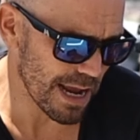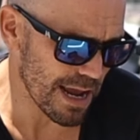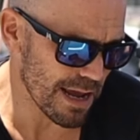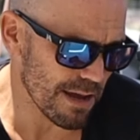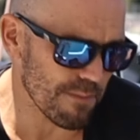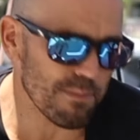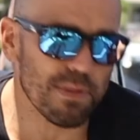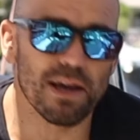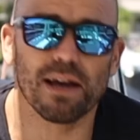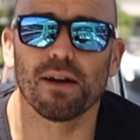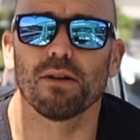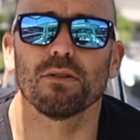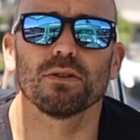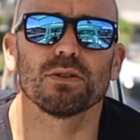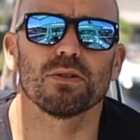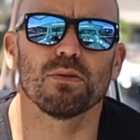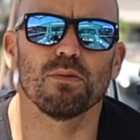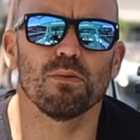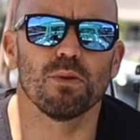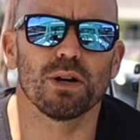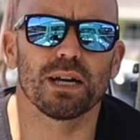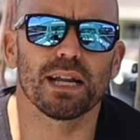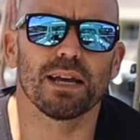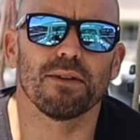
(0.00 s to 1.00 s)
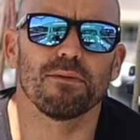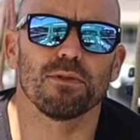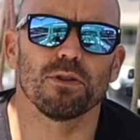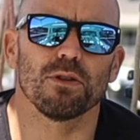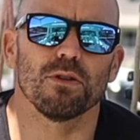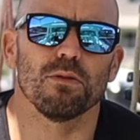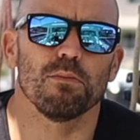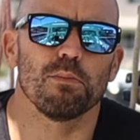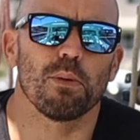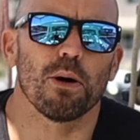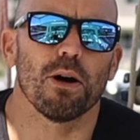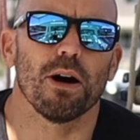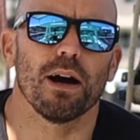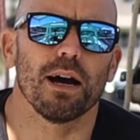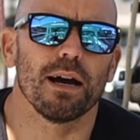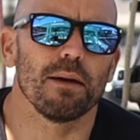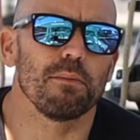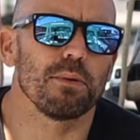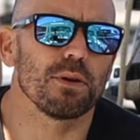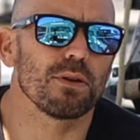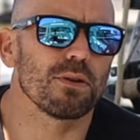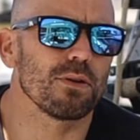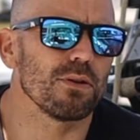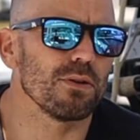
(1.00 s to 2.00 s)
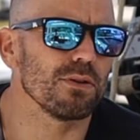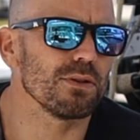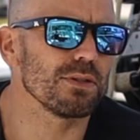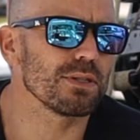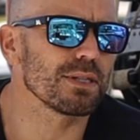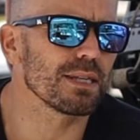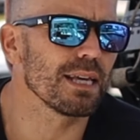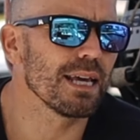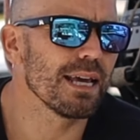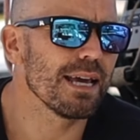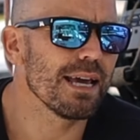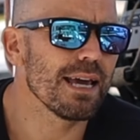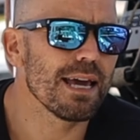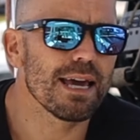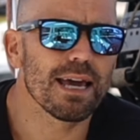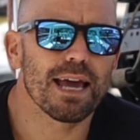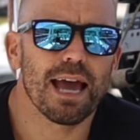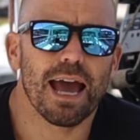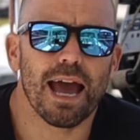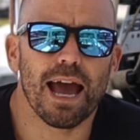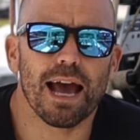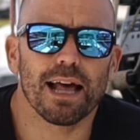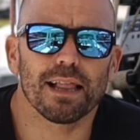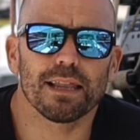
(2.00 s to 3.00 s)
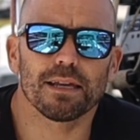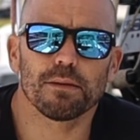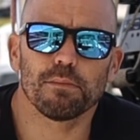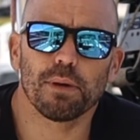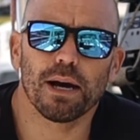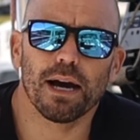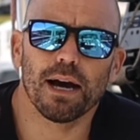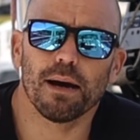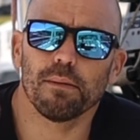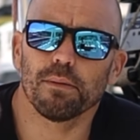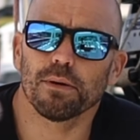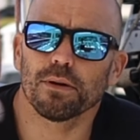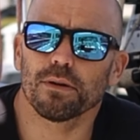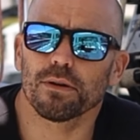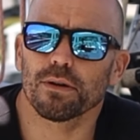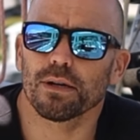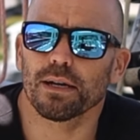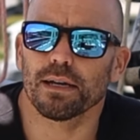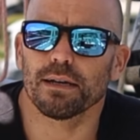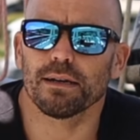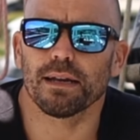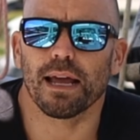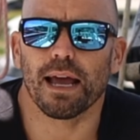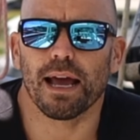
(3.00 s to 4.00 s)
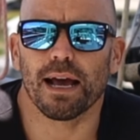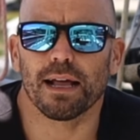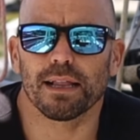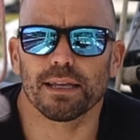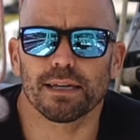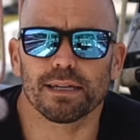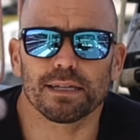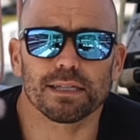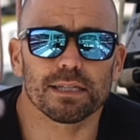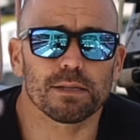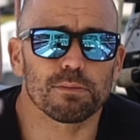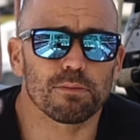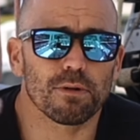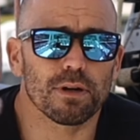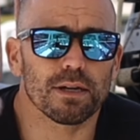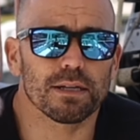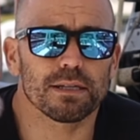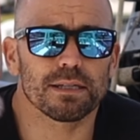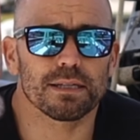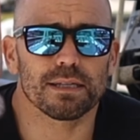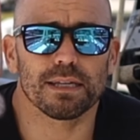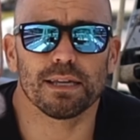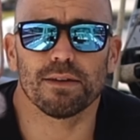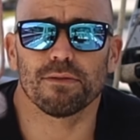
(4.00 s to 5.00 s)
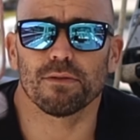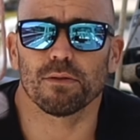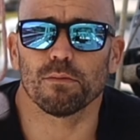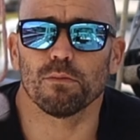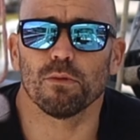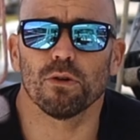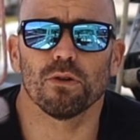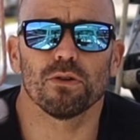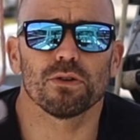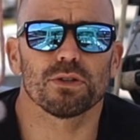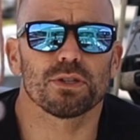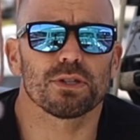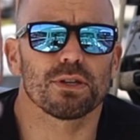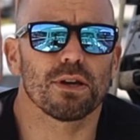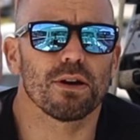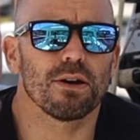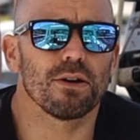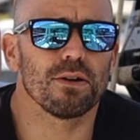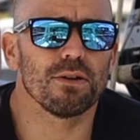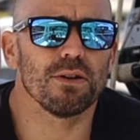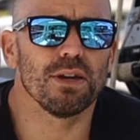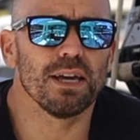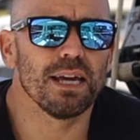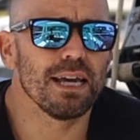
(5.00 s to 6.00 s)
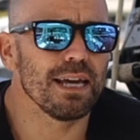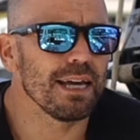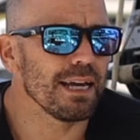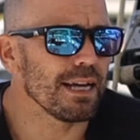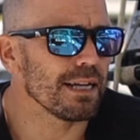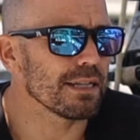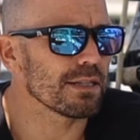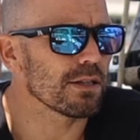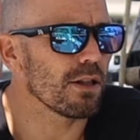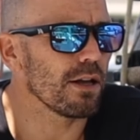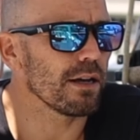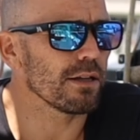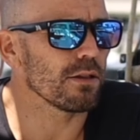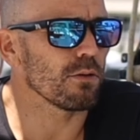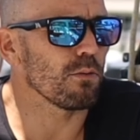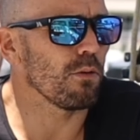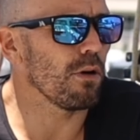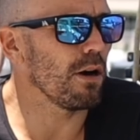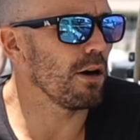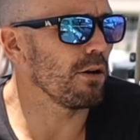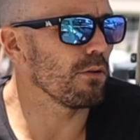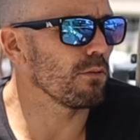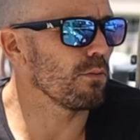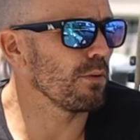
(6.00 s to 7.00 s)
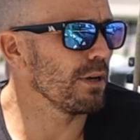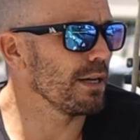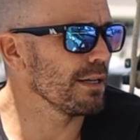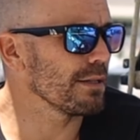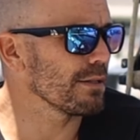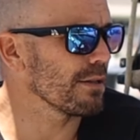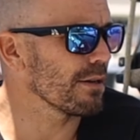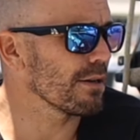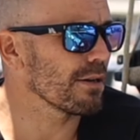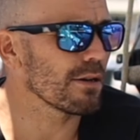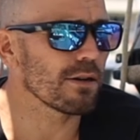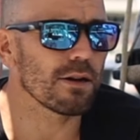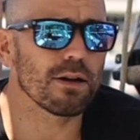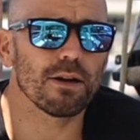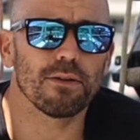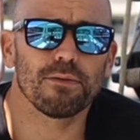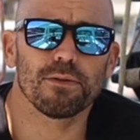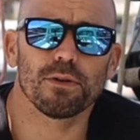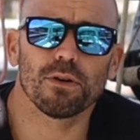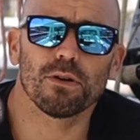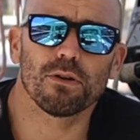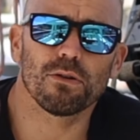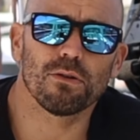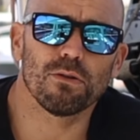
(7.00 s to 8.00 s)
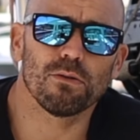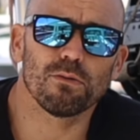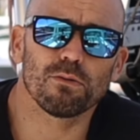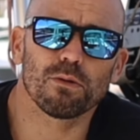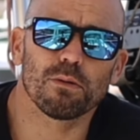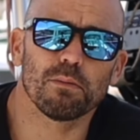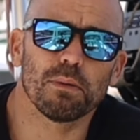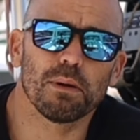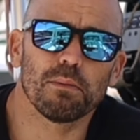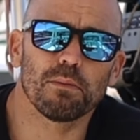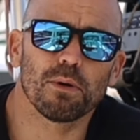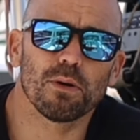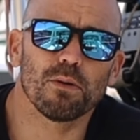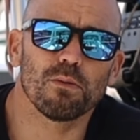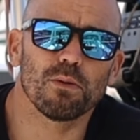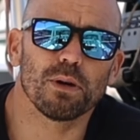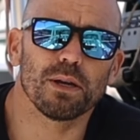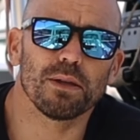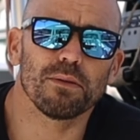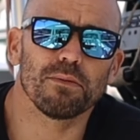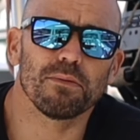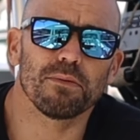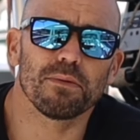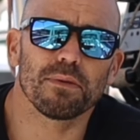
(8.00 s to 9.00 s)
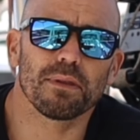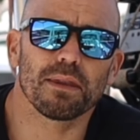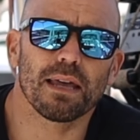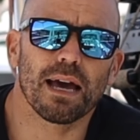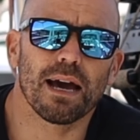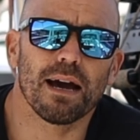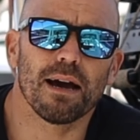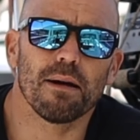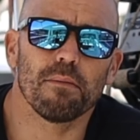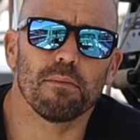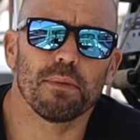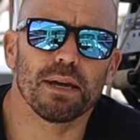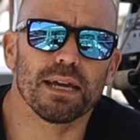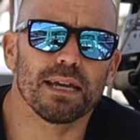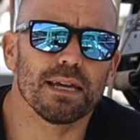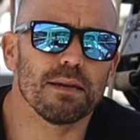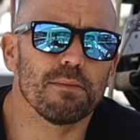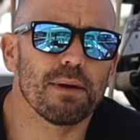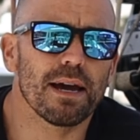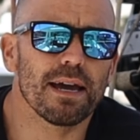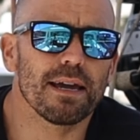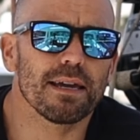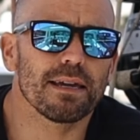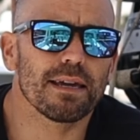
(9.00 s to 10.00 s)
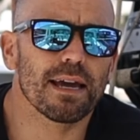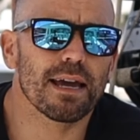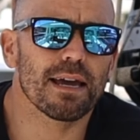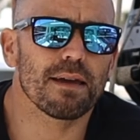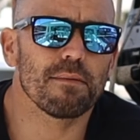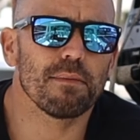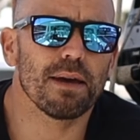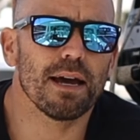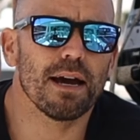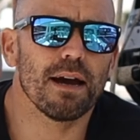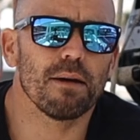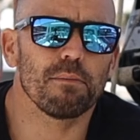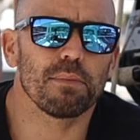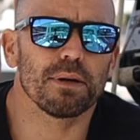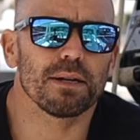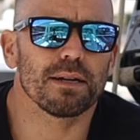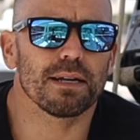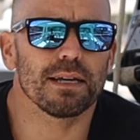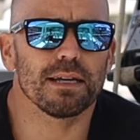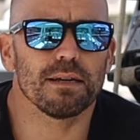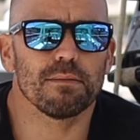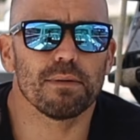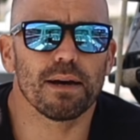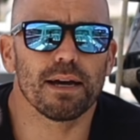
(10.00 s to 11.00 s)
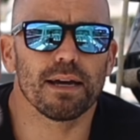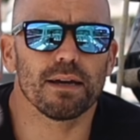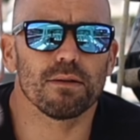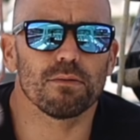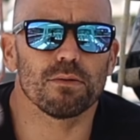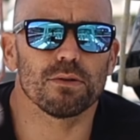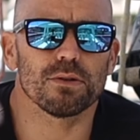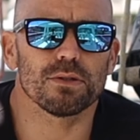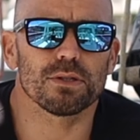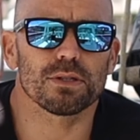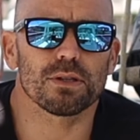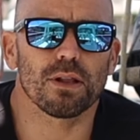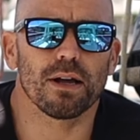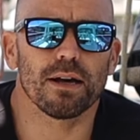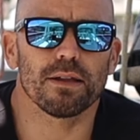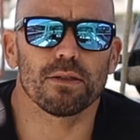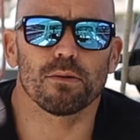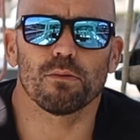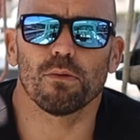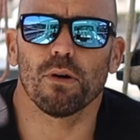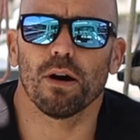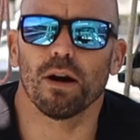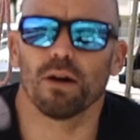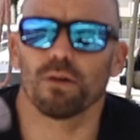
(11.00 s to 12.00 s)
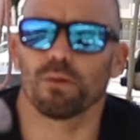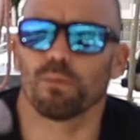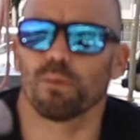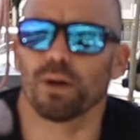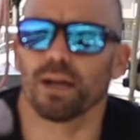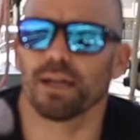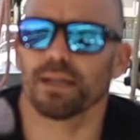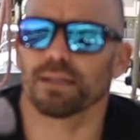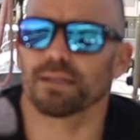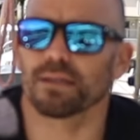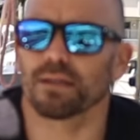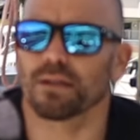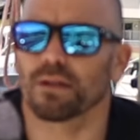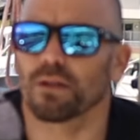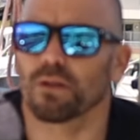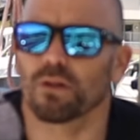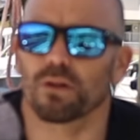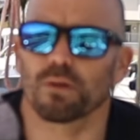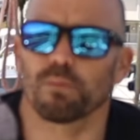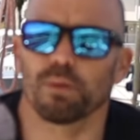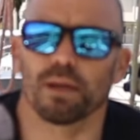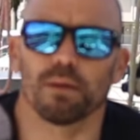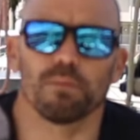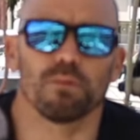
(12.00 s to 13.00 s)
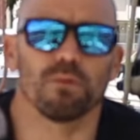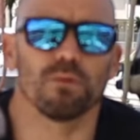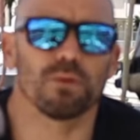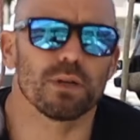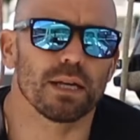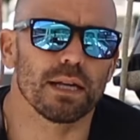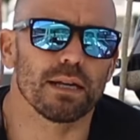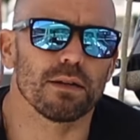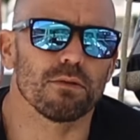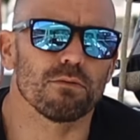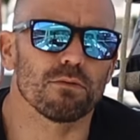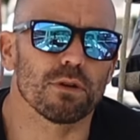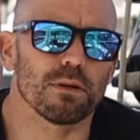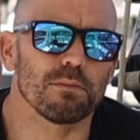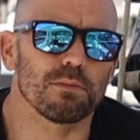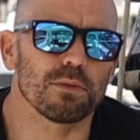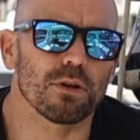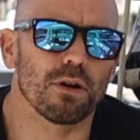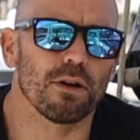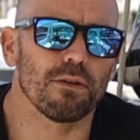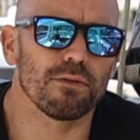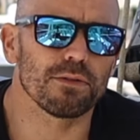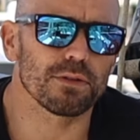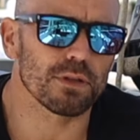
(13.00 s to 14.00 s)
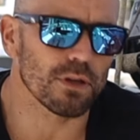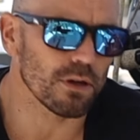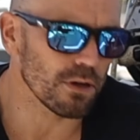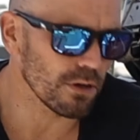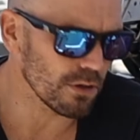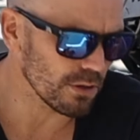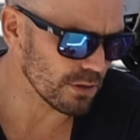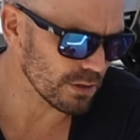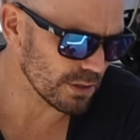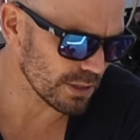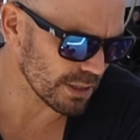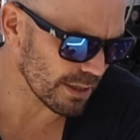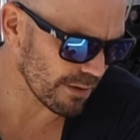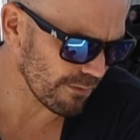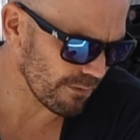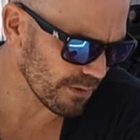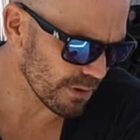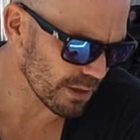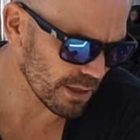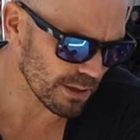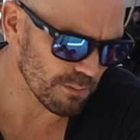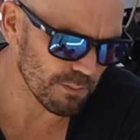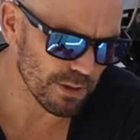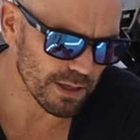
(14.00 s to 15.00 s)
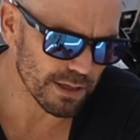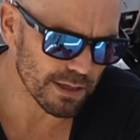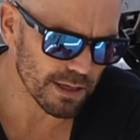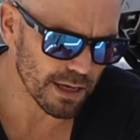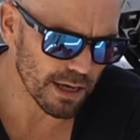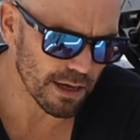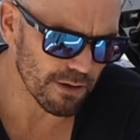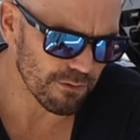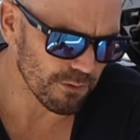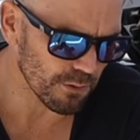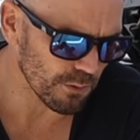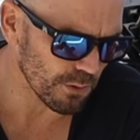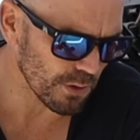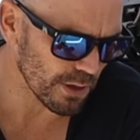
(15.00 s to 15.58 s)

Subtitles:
amp hours or whatever you buy, because Alibaba and AliExpress even more so, it's like the Wild West. I don't know if you'll remember when eBay came out, but eBay was like the Wild West, and a lot of people were getting ripped off, so definitely be careful